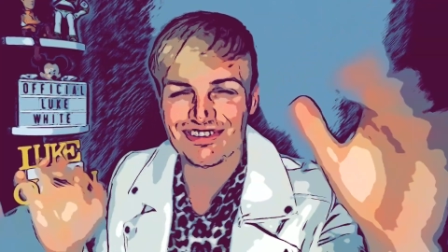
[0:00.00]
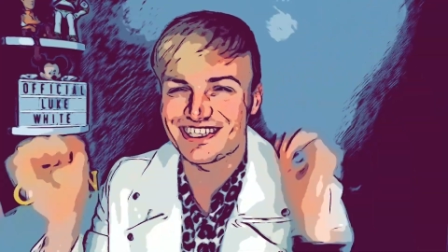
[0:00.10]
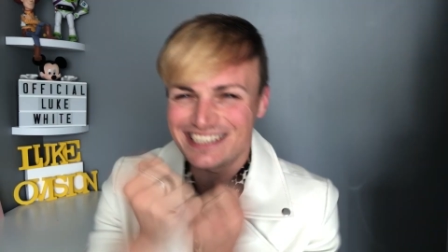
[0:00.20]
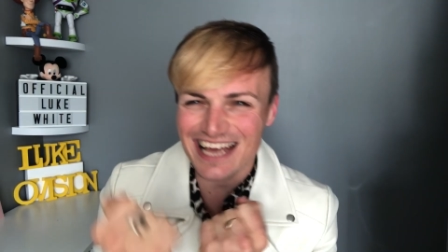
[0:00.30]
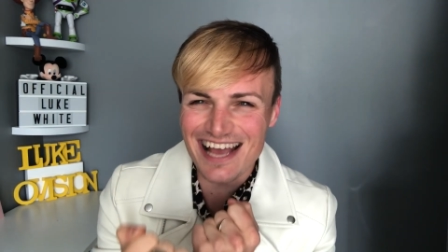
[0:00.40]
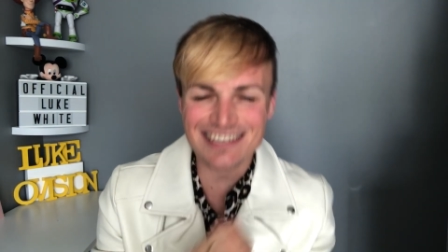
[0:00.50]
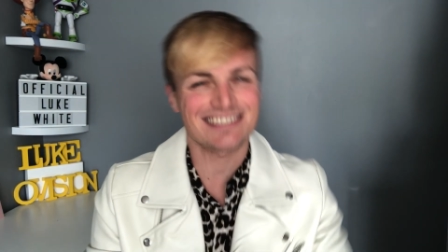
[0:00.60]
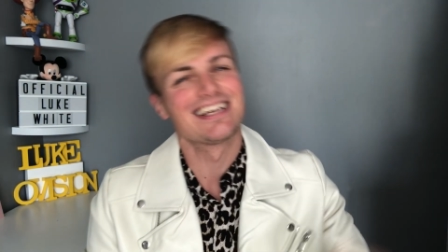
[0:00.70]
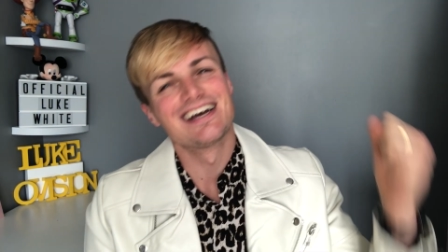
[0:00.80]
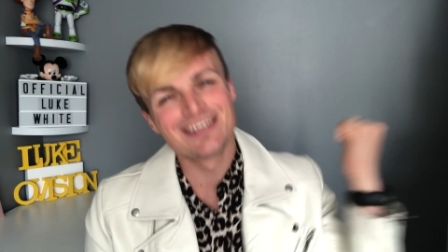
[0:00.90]

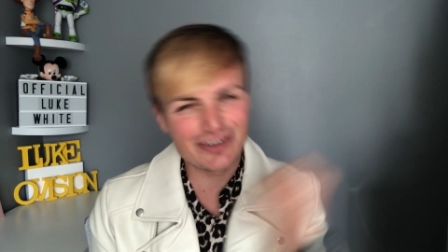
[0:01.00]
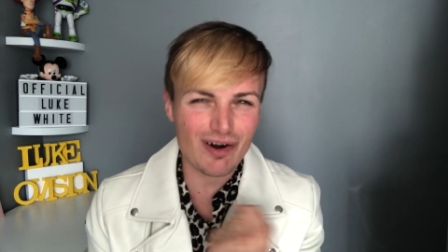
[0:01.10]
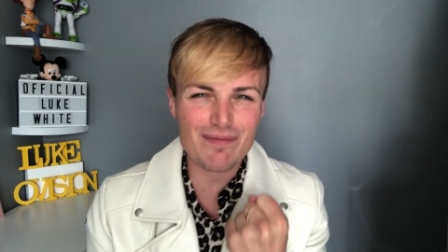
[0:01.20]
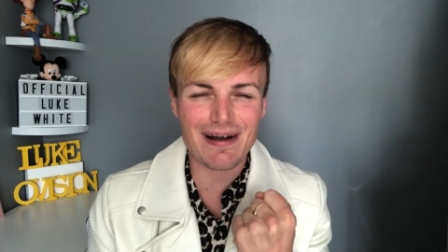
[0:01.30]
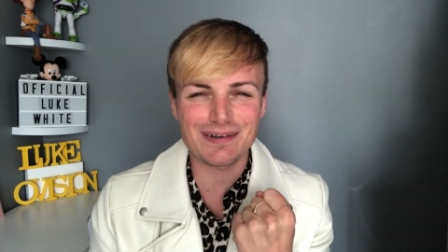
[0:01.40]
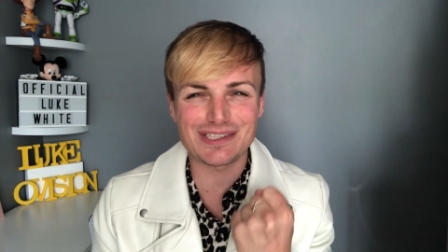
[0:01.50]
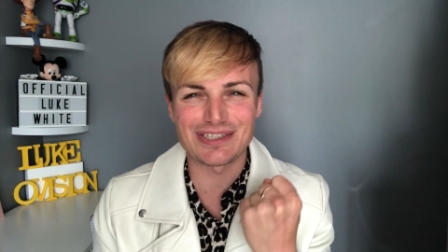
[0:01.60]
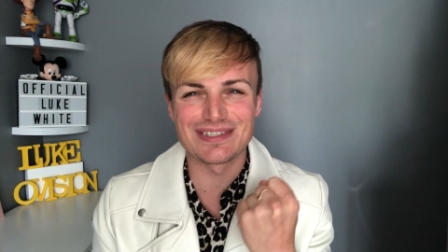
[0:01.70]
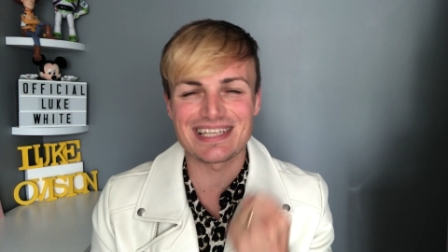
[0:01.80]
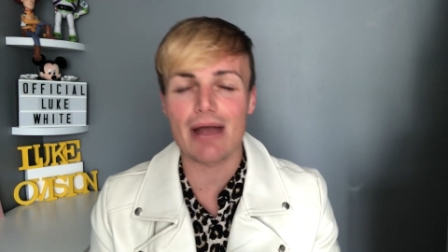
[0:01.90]
Yes! Euro Battle
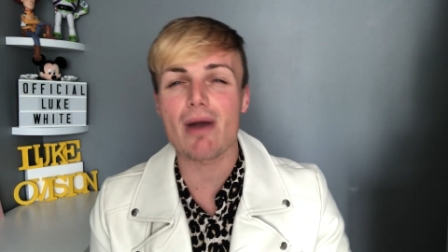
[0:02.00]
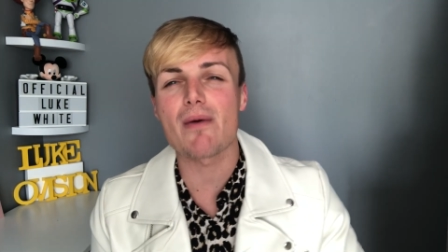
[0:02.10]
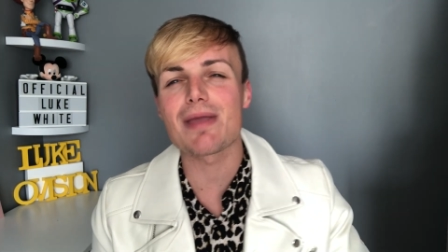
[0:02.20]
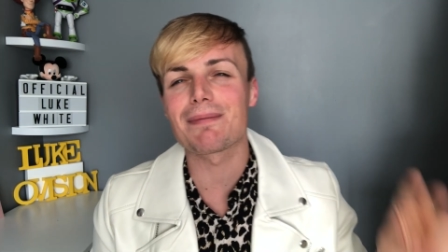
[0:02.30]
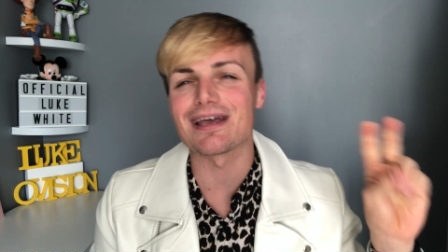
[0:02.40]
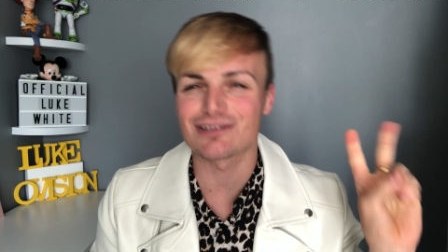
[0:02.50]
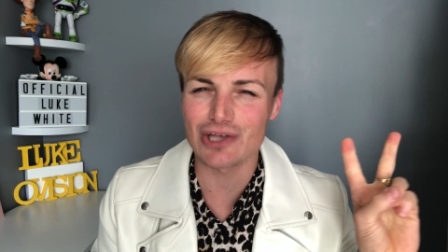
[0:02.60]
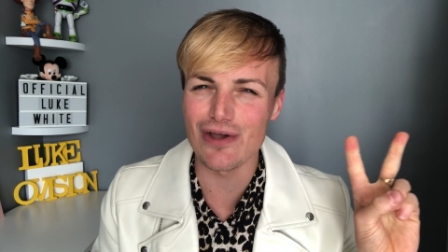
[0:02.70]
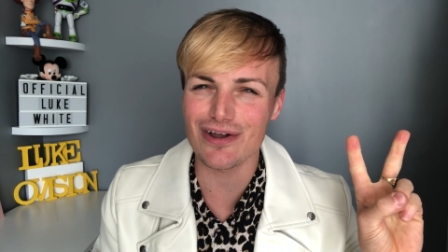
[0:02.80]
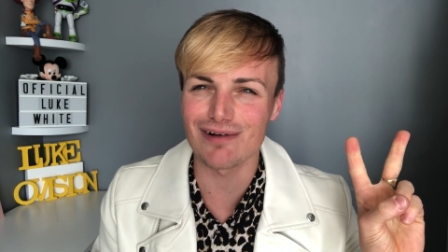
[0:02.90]
Tuesday, where we pick
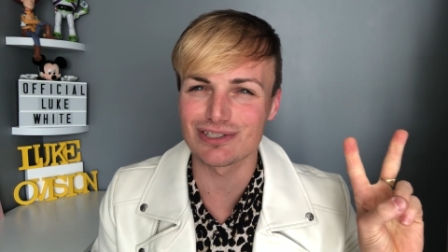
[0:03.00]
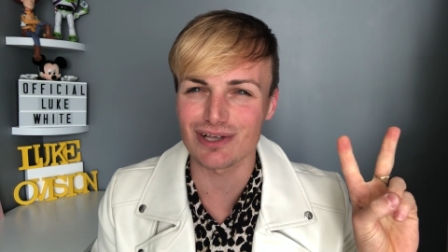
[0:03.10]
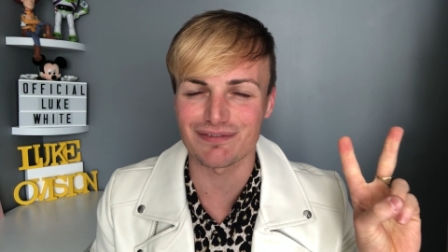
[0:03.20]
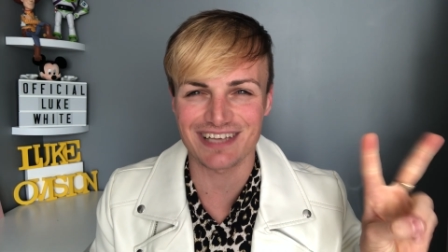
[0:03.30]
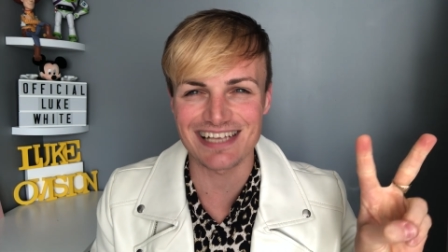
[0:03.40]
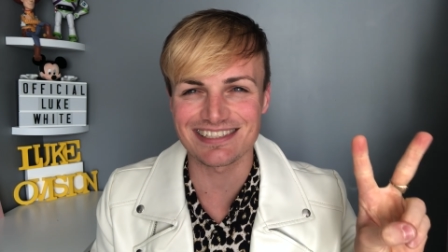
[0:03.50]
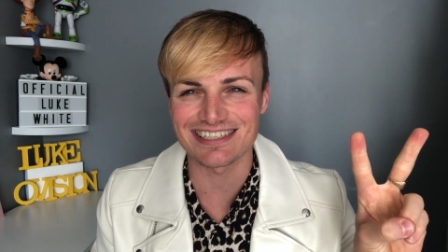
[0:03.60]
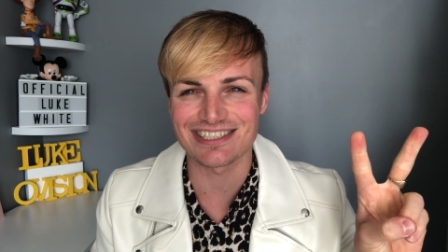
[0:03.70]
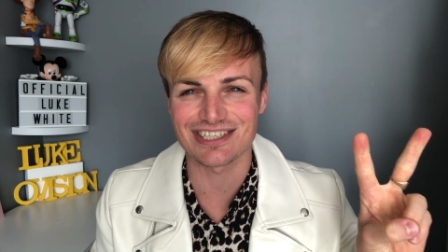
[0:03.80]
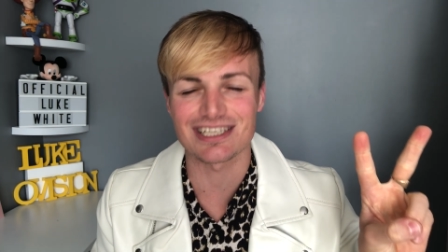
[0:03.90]
two countries off against
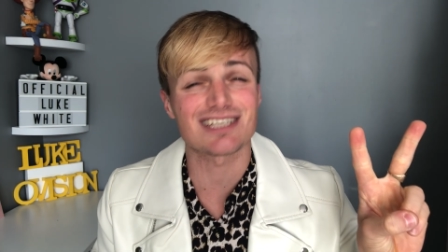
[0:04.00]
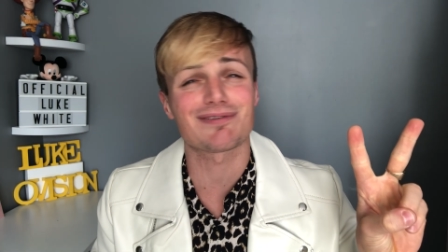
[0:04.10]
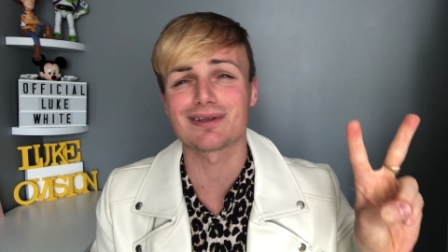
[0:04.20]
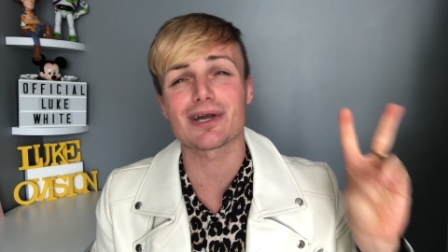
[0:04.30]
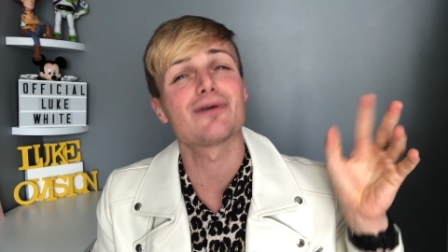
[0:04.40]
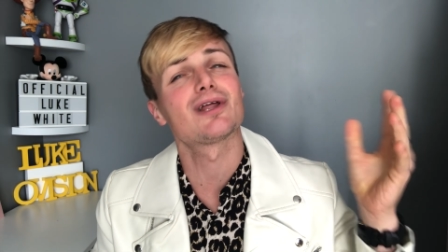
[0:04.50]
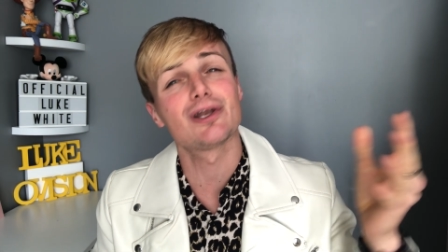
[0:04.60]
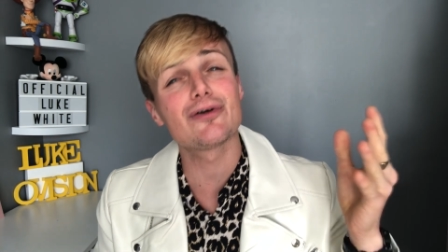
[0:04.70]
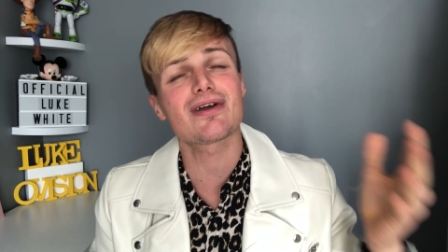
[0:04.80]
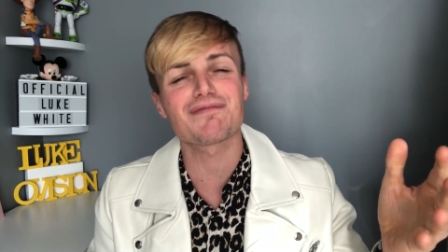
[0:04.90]
each other to find out who the
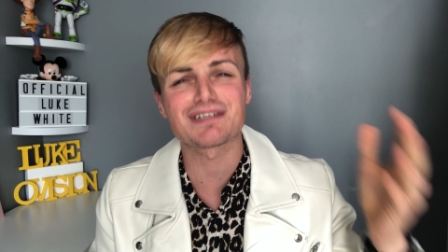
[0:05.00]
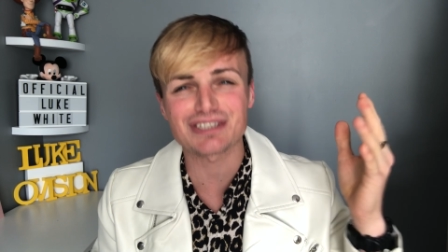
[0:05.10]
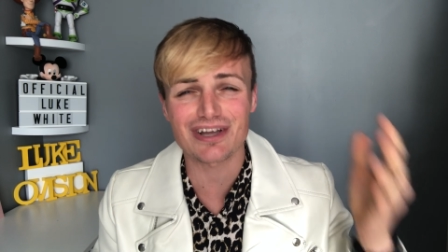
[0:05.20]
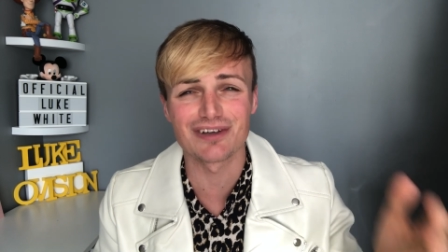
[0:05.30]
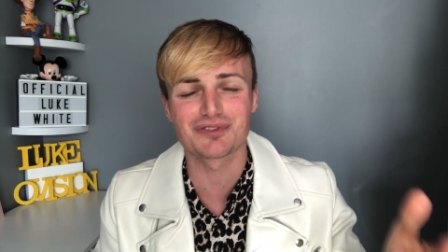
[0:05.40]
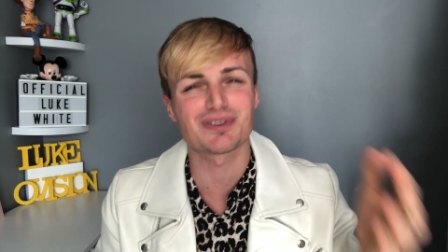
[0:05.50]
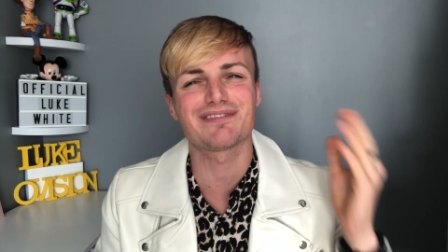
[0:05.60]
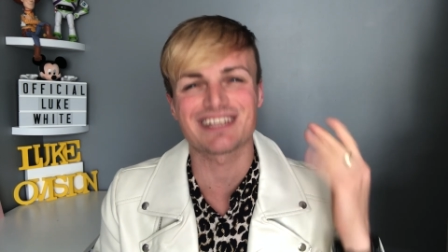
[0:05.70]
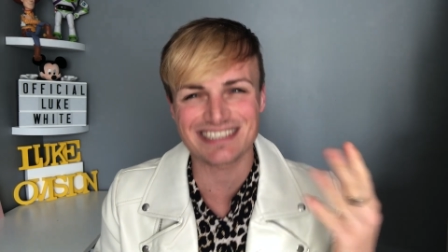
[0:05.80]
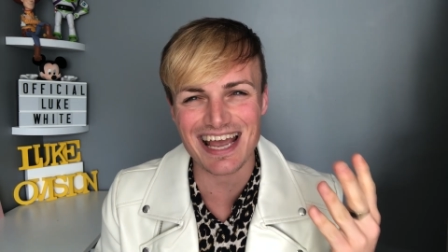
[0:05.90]
Lukeovision country of
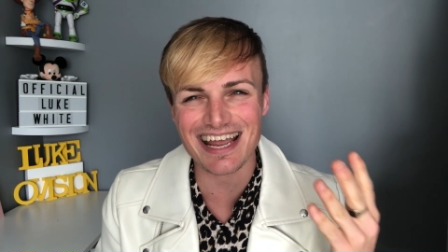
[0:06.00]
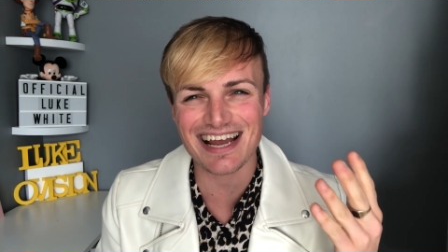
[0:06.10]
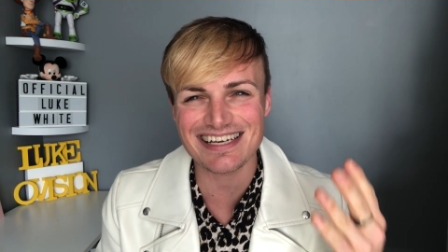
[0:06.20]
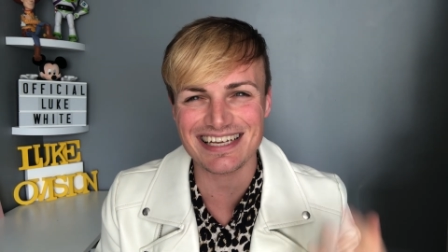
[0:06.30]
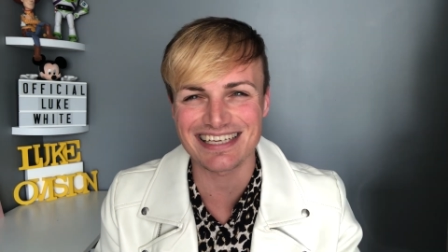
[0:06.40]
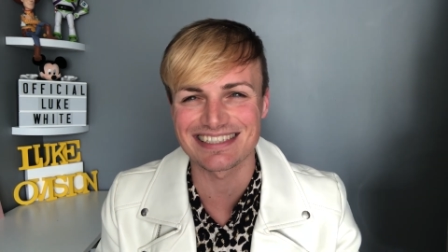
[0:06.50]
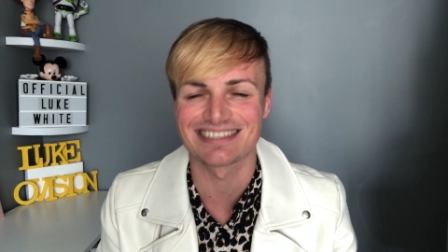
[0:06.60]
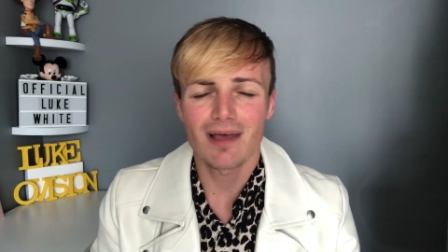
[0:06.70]
the decade is.